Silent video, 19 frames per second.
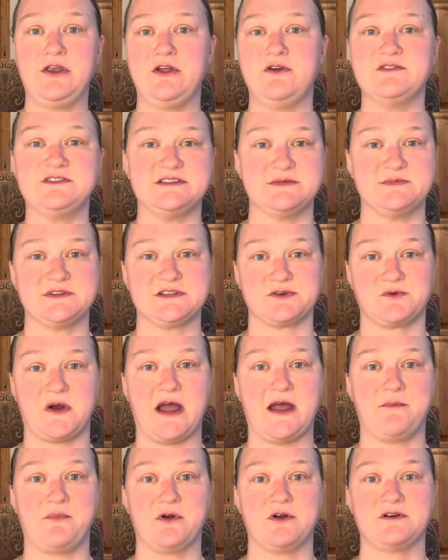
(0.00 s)
new
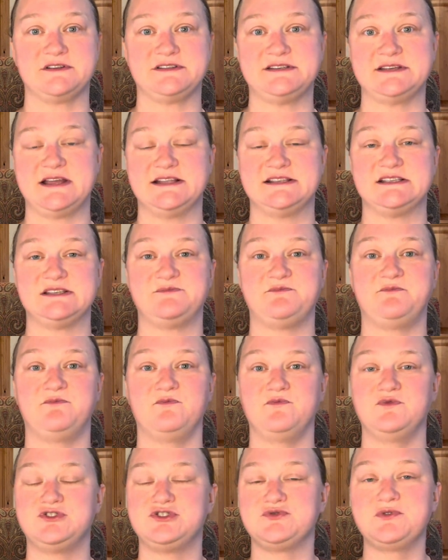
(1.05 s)
subscribers. It's
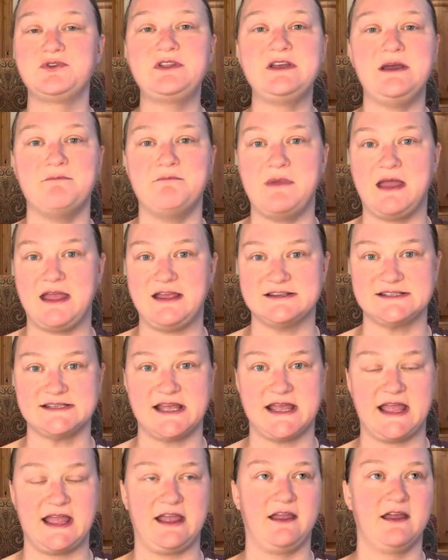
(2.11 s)
truly
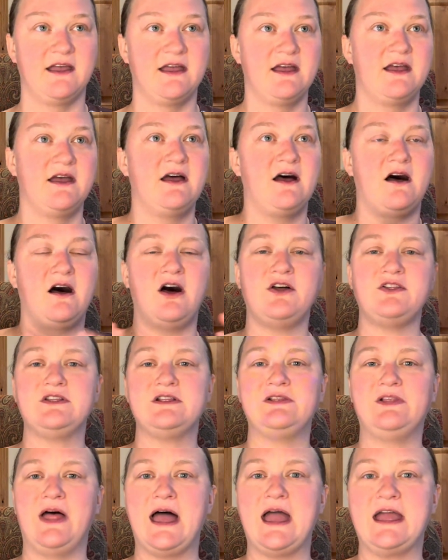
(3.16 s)
amazing. All the
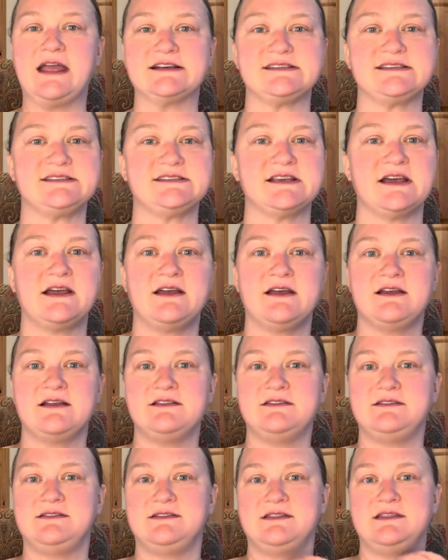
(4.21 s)
likes,
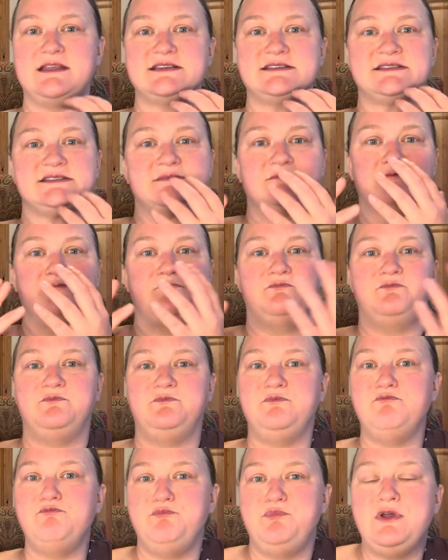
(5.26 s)
this
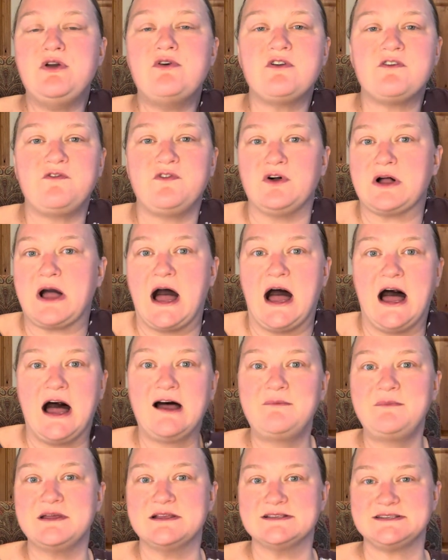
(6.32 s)
beautiful
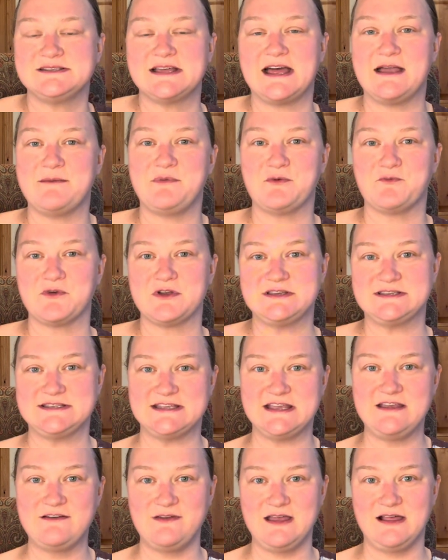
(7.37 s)
comments that I've been
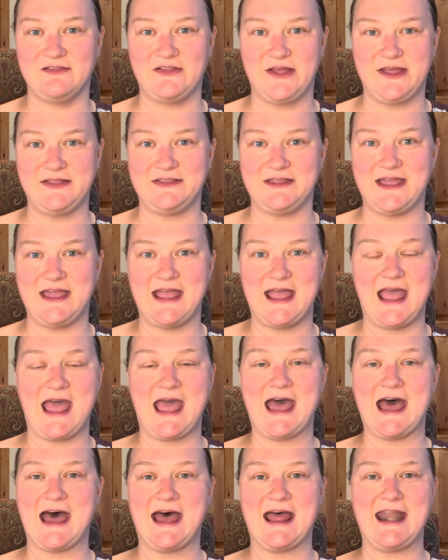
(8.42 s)
receiving lately.
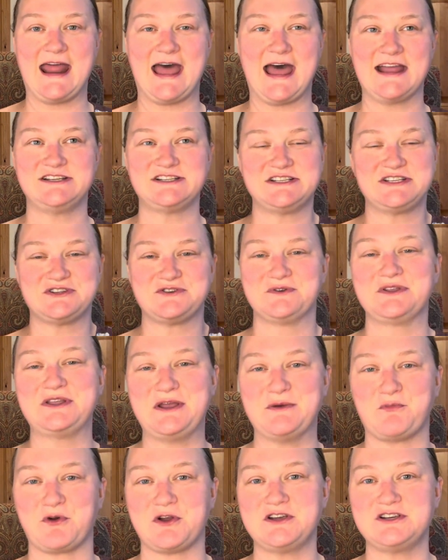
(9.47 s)
And I just truly
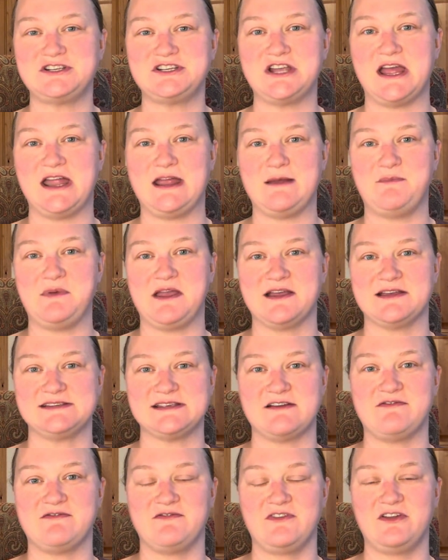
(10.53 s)
appreciate it, because
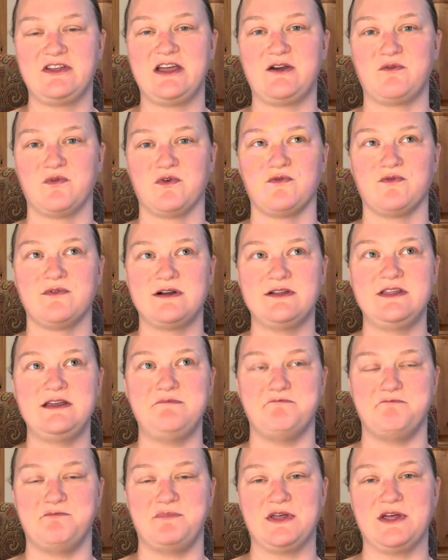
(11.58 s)
I feel like we're
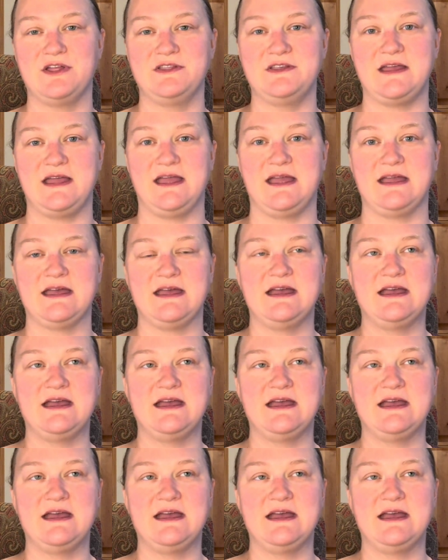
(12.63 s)
really building